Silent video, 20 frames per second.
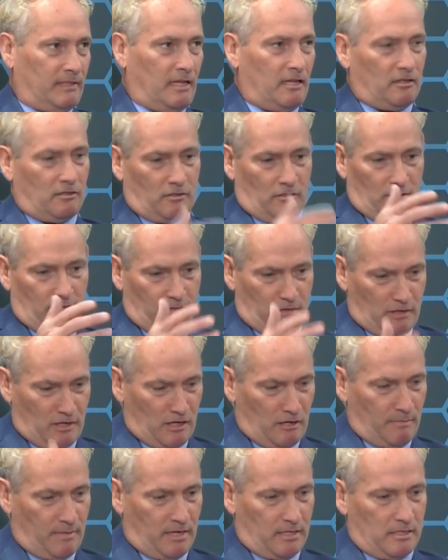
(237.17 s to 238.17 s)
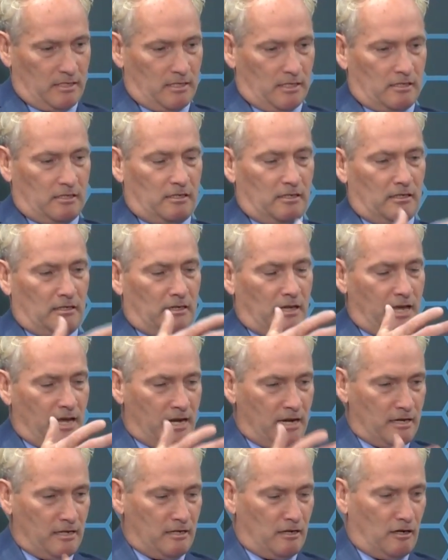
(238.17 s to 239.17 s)
So if you think about 60,
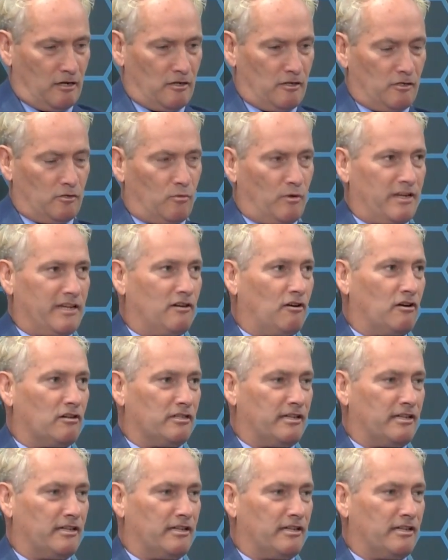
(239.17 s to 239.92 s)
80, 120 cars an